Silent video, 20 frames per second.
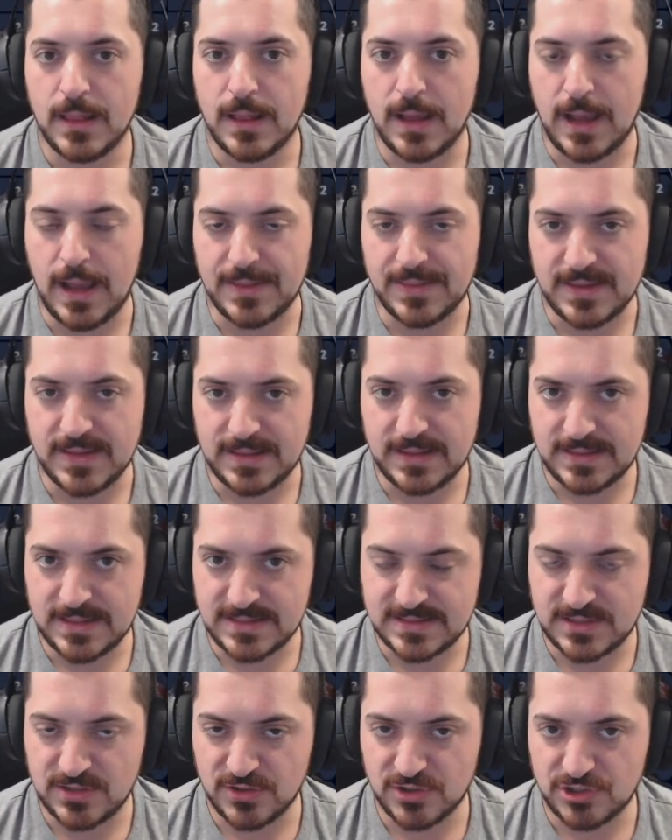I think
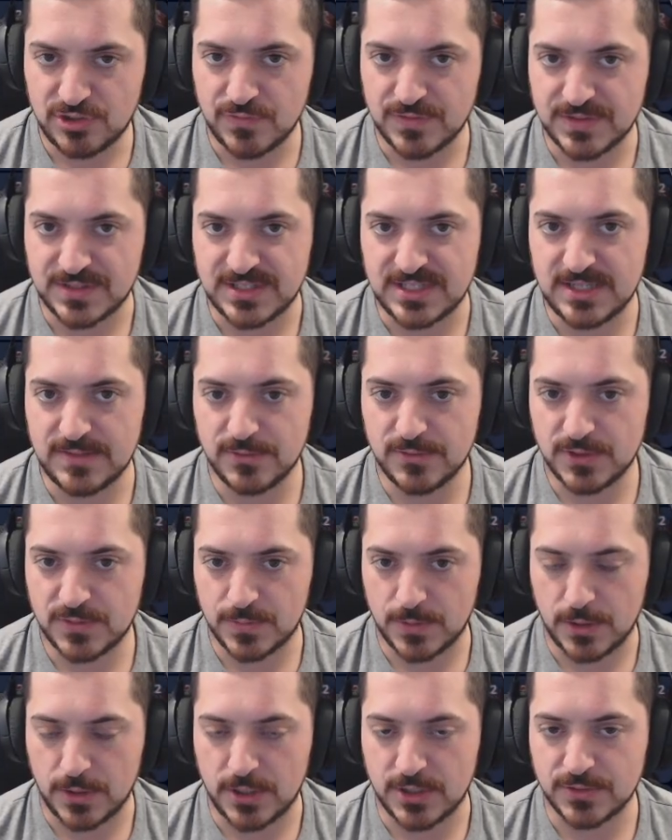these tier 2 receivers
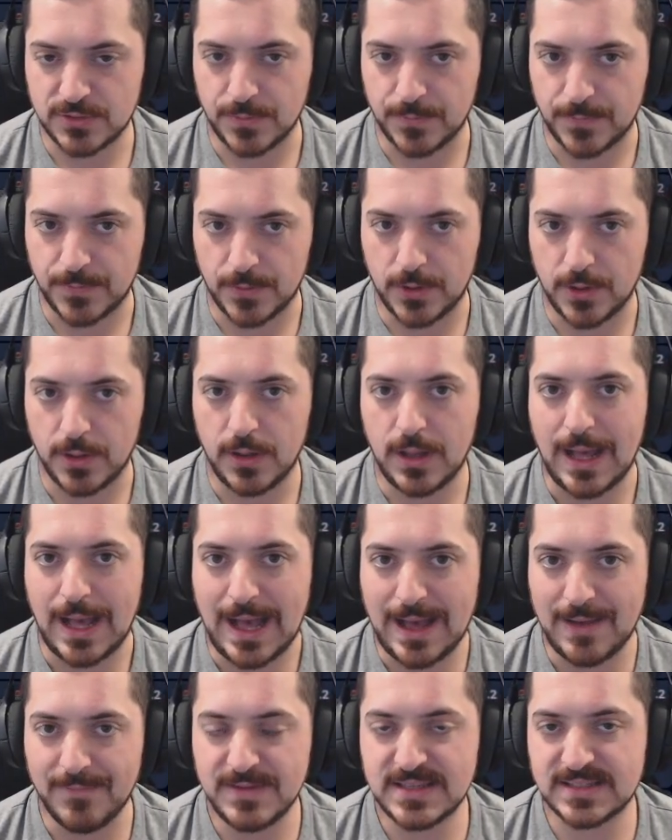will also fall.
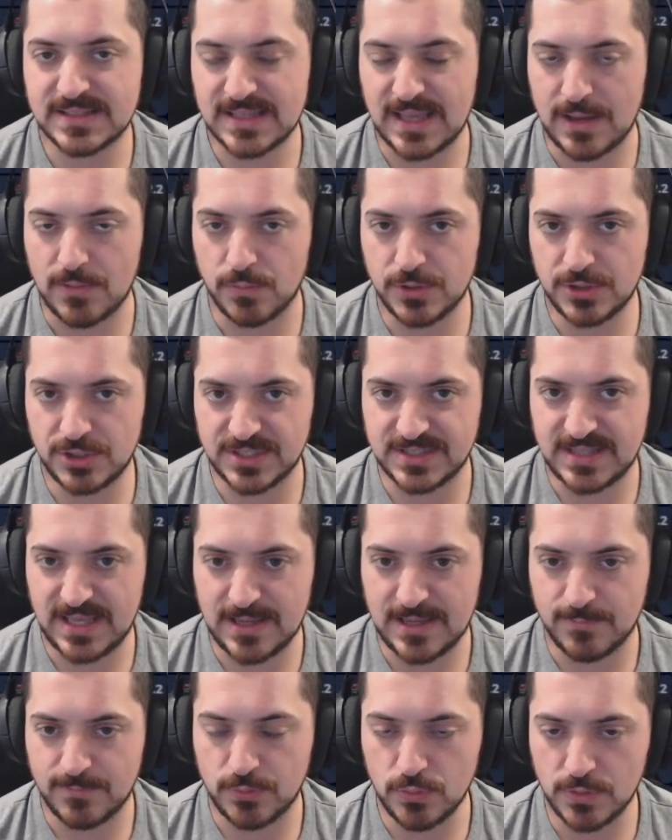Obviously, I would just
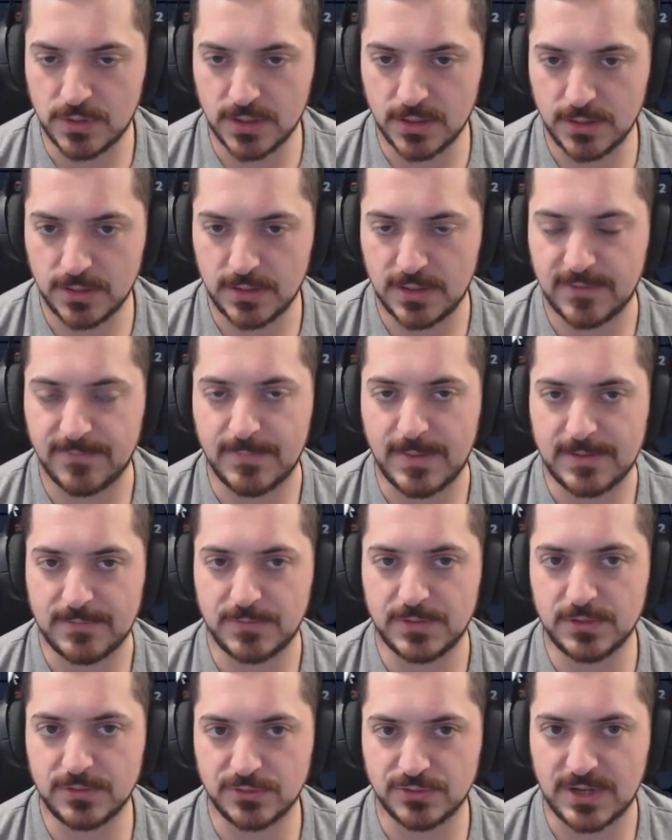take Puka if my
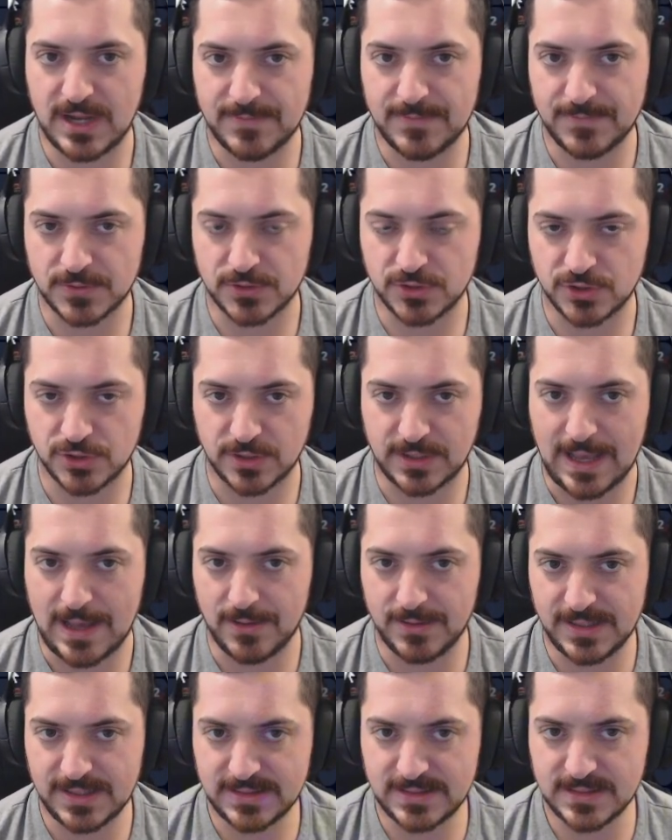real draft shook
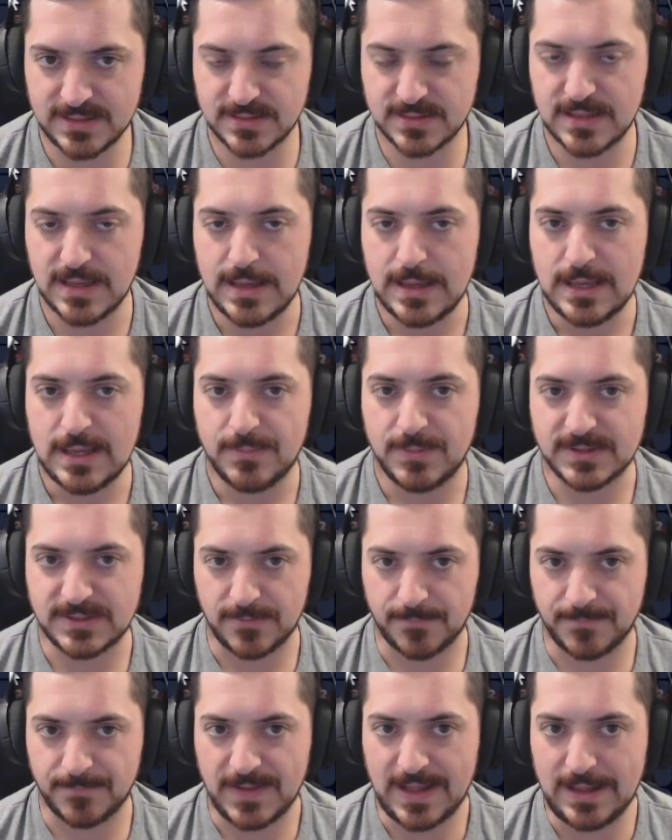out like this, but
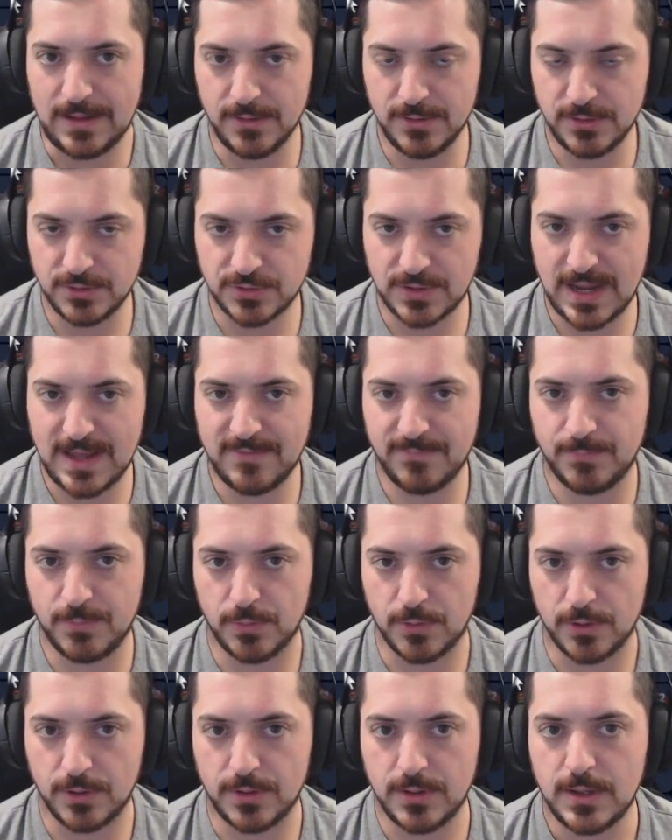to follow the draft
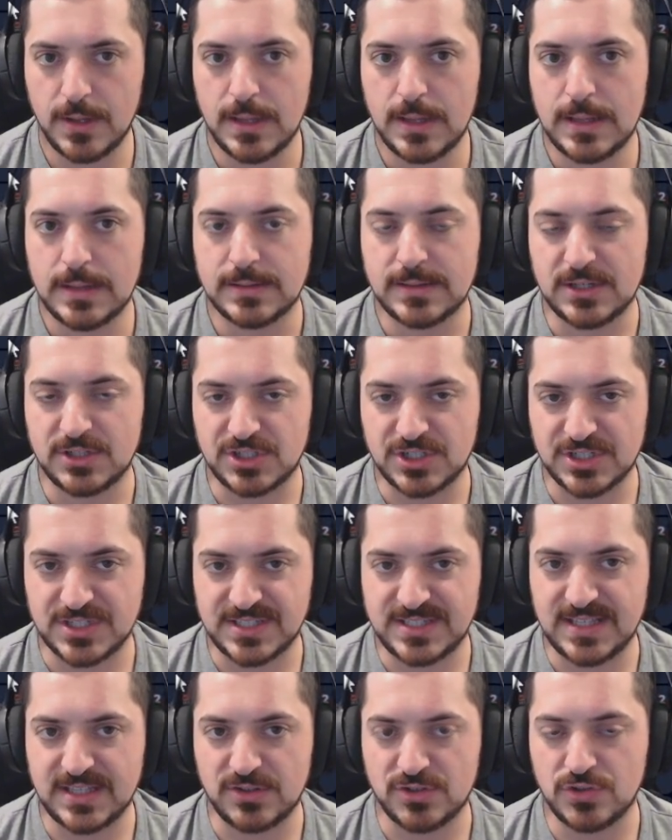board, let's just
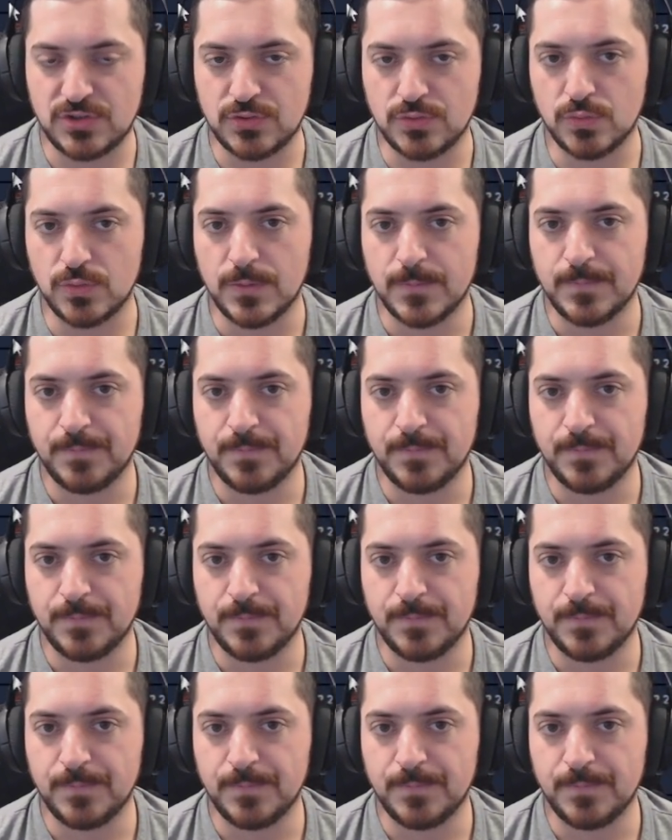stick to